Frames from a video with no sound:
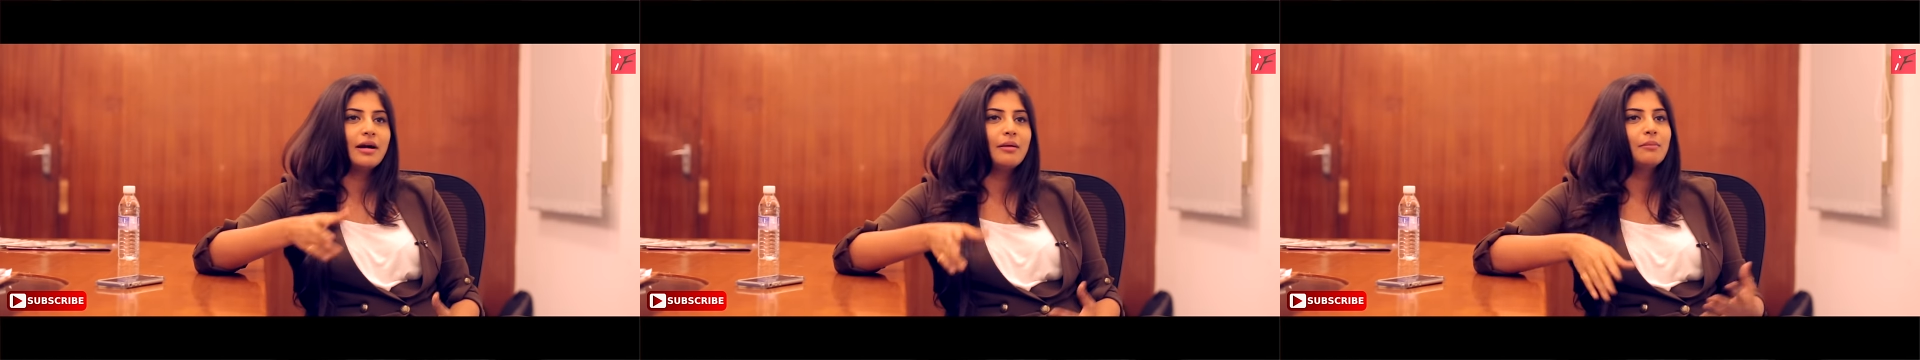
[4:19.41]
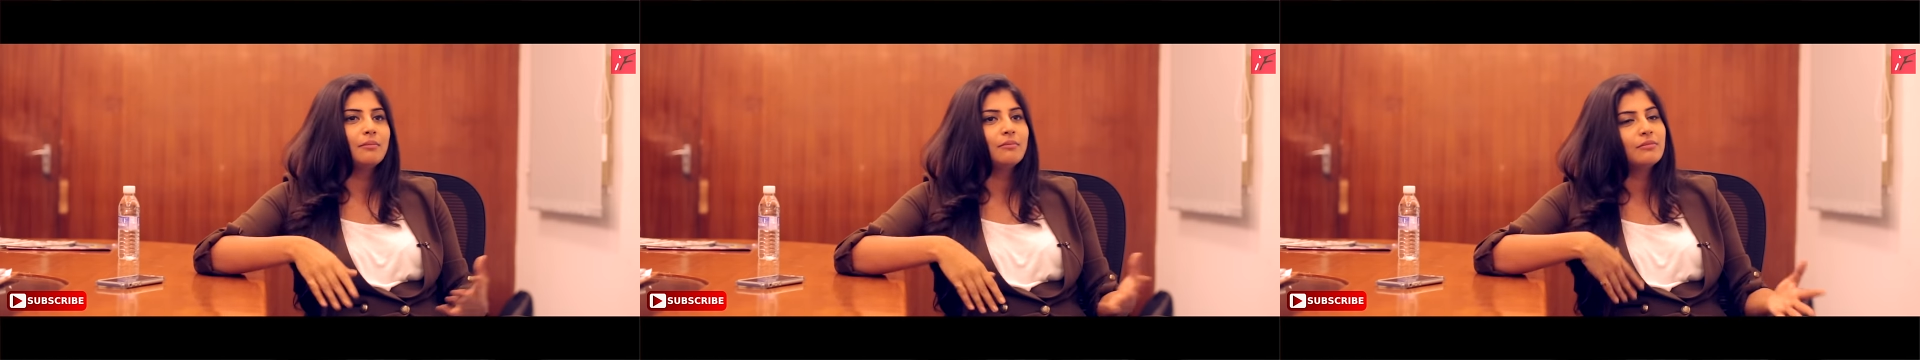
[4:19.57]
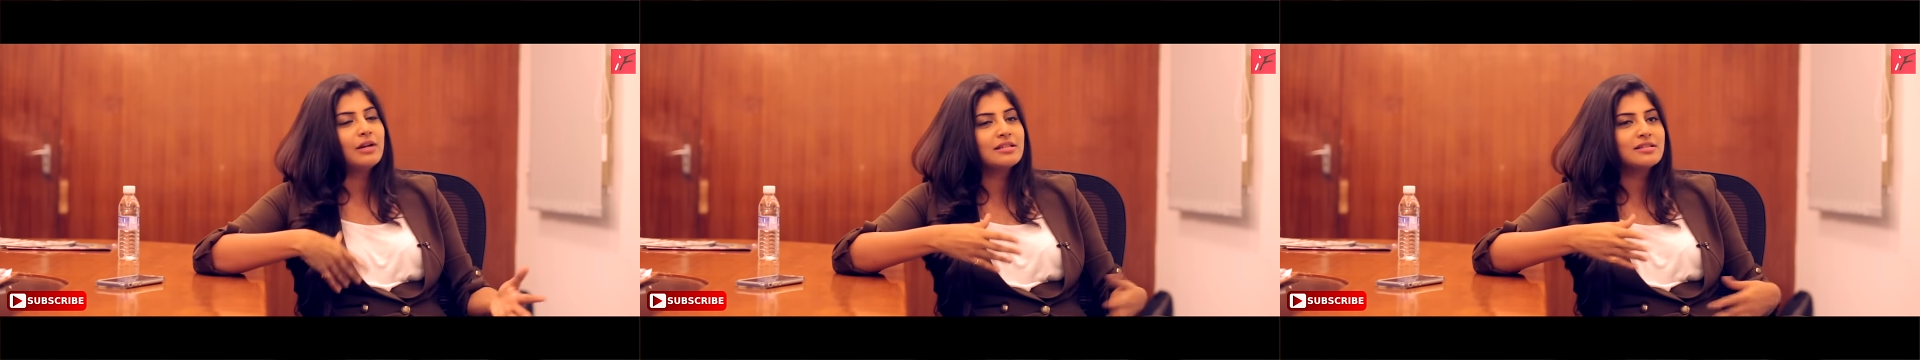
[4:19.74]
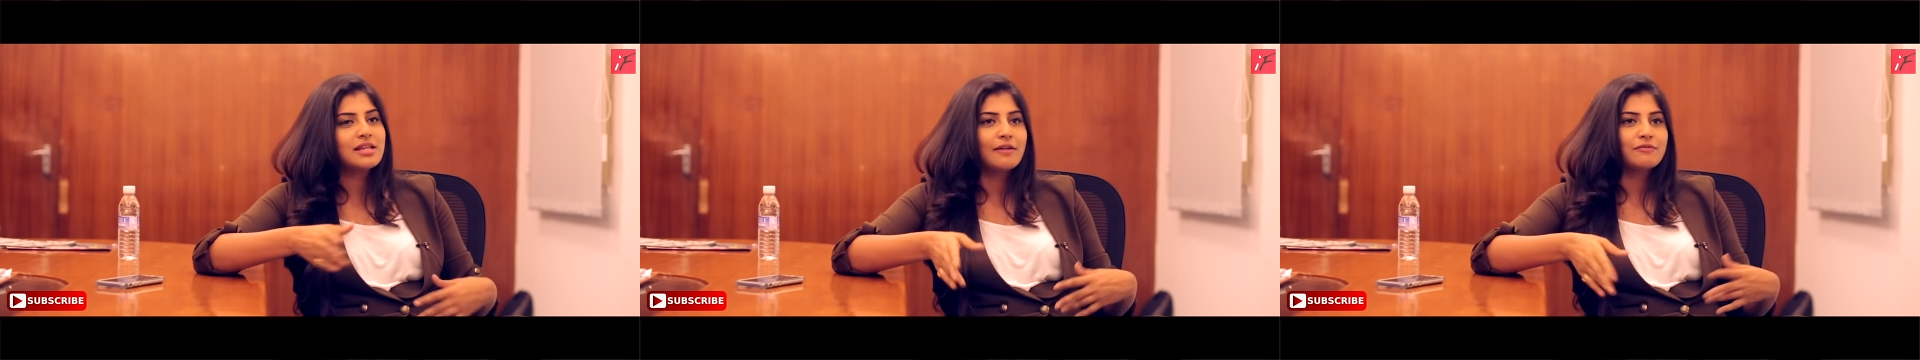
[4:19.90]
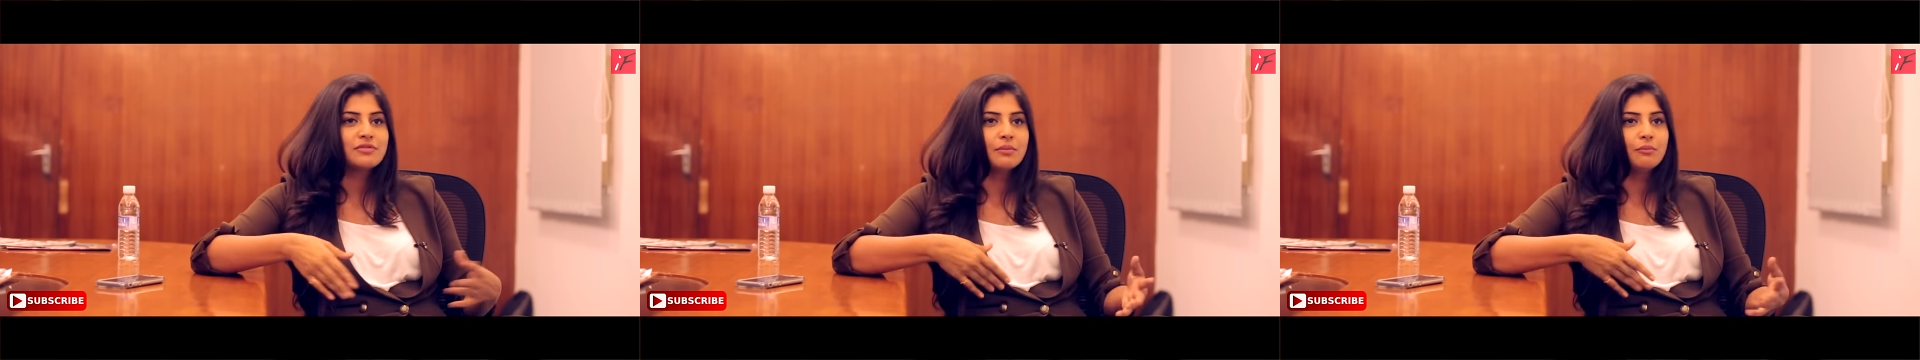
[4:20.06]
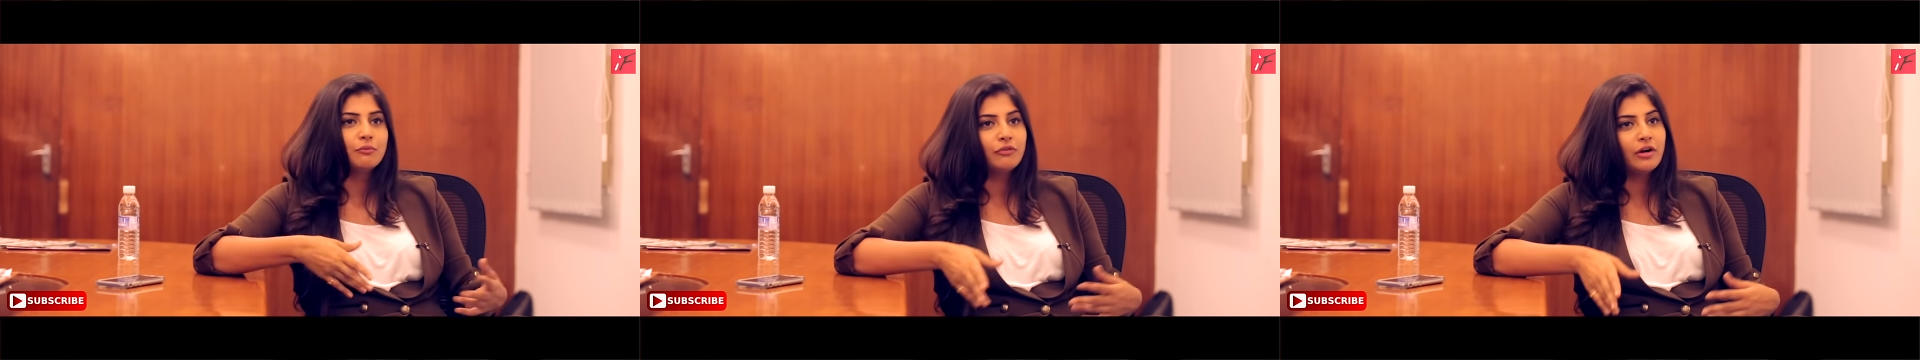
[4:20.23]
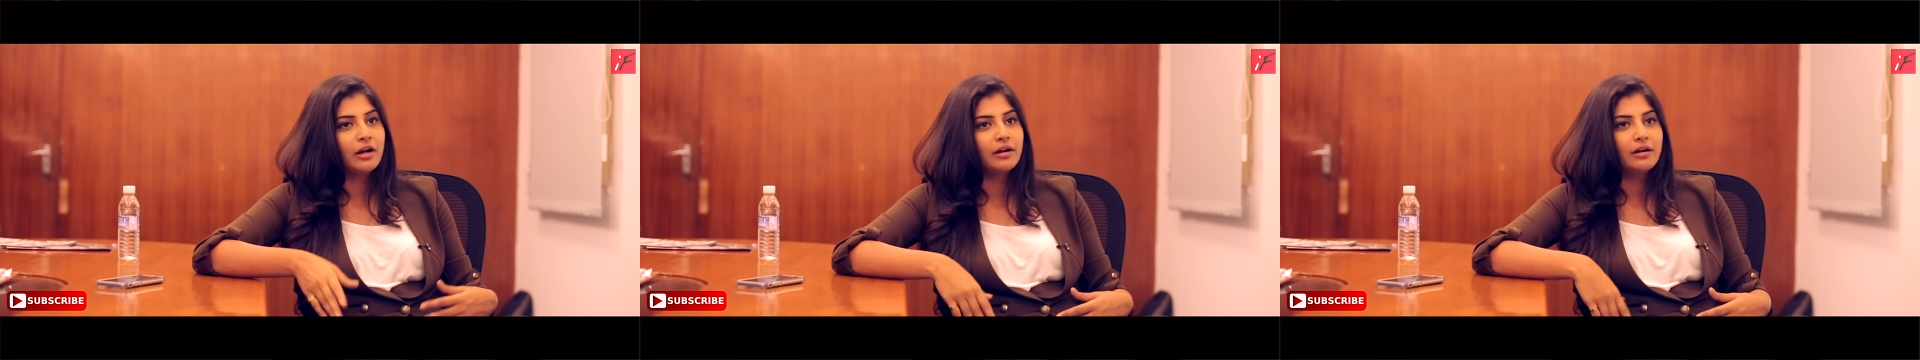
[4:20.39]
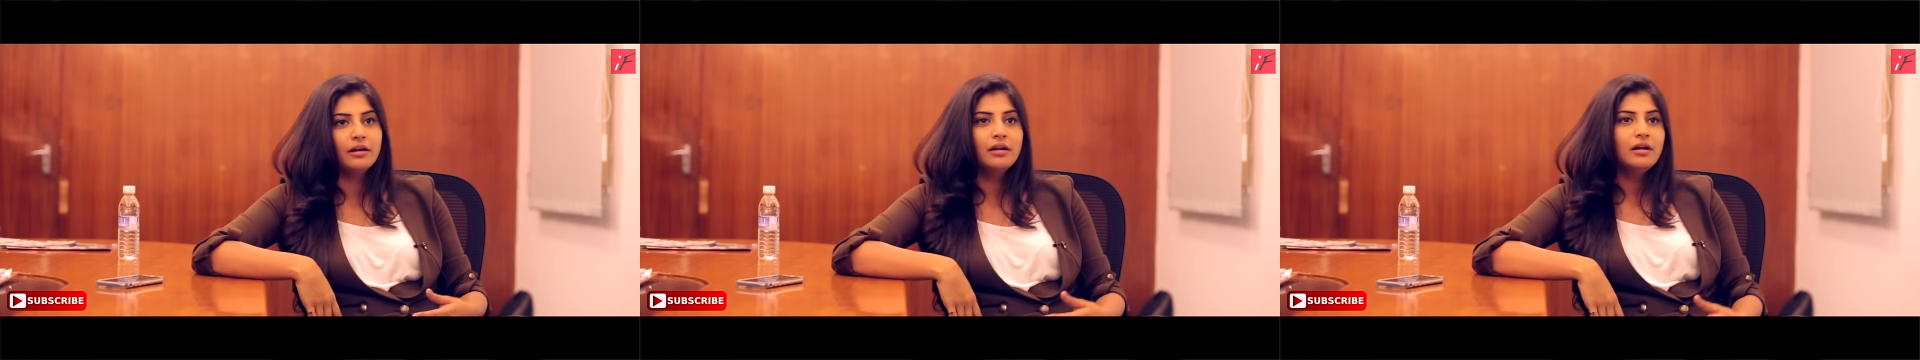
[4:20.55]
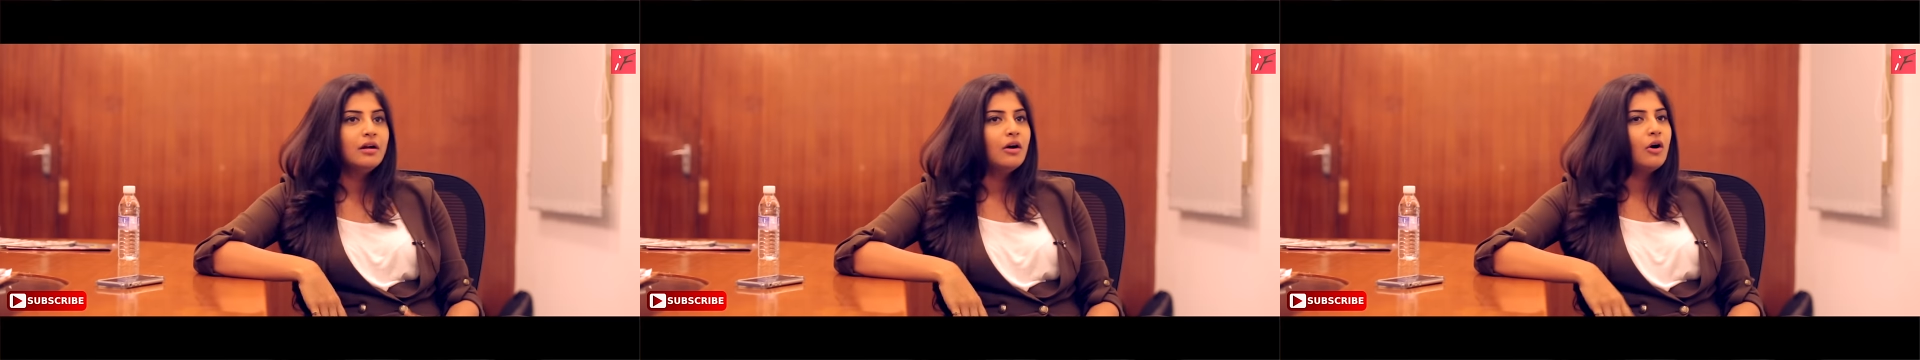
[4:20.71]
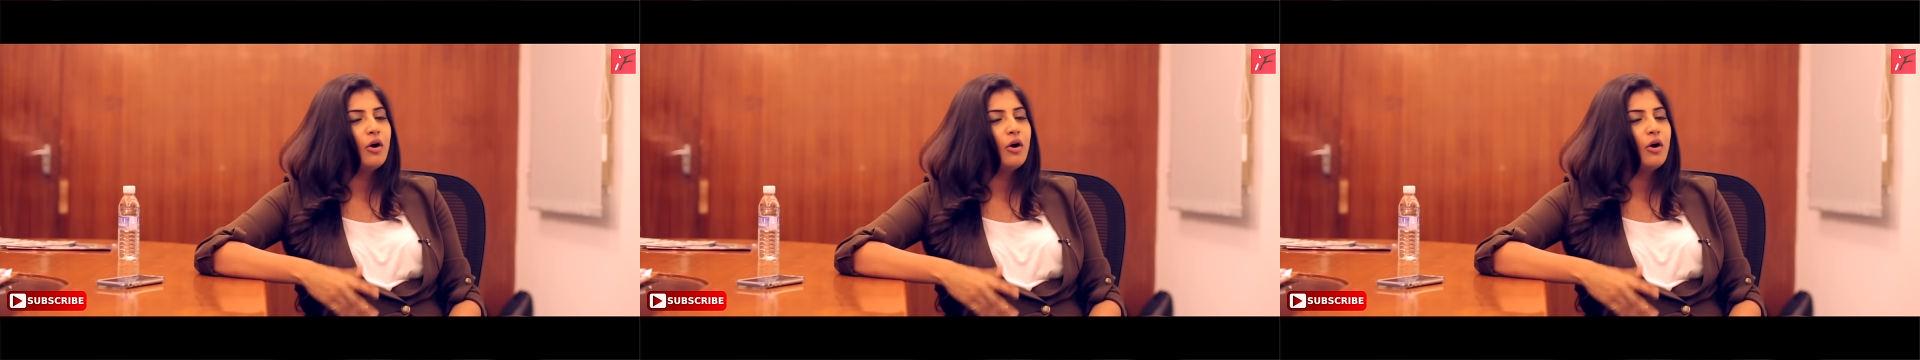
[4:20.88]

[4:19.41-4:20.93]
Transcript: come, let's have some fun.